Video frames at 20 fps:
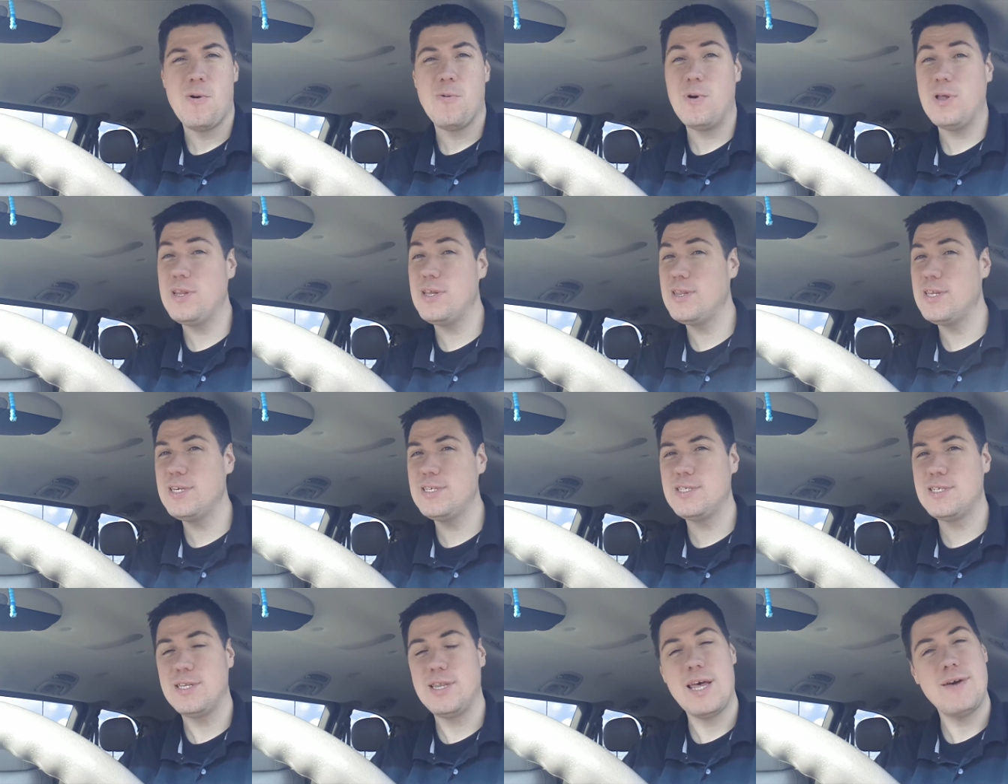Well, at
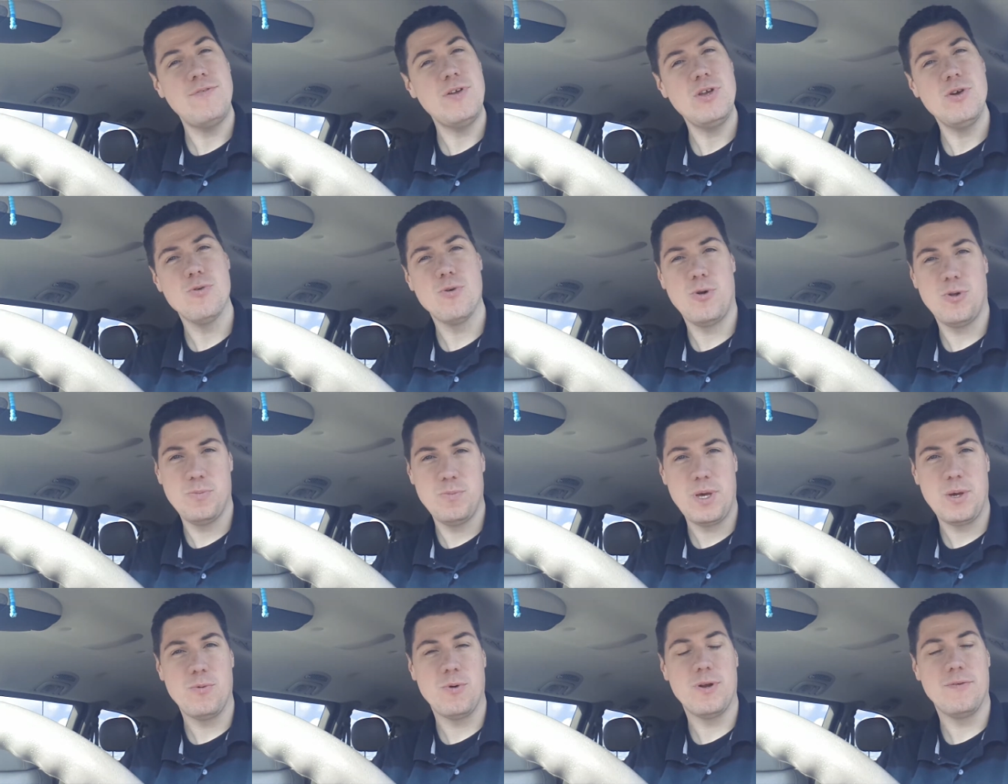least 11 year old
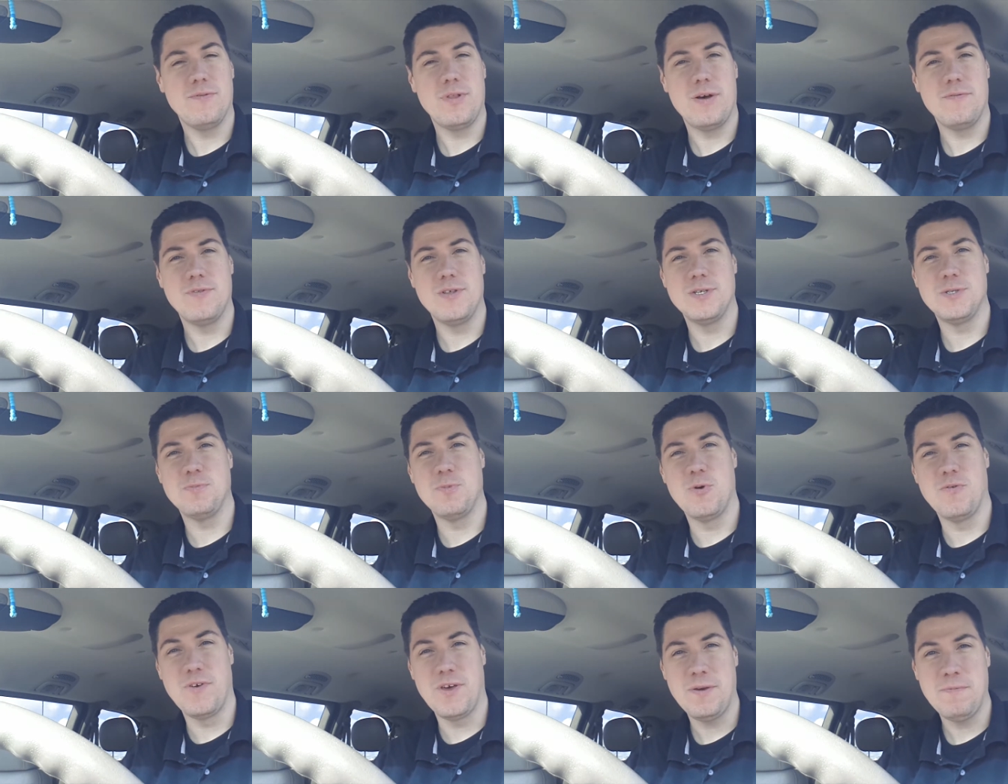me would have loved this
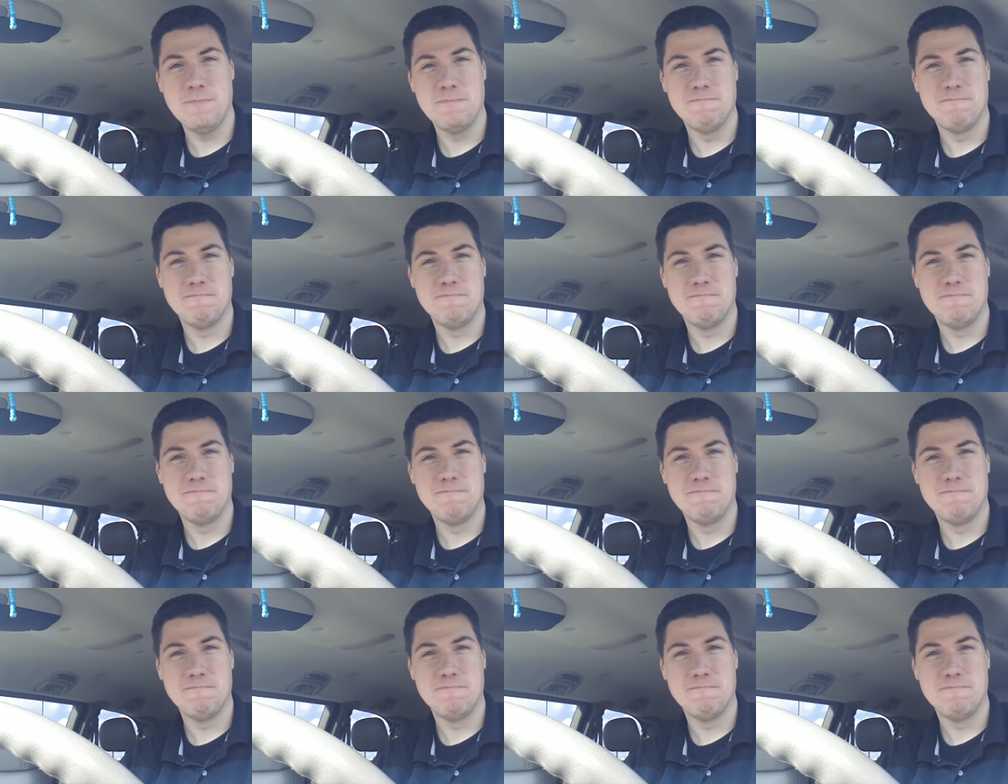movie.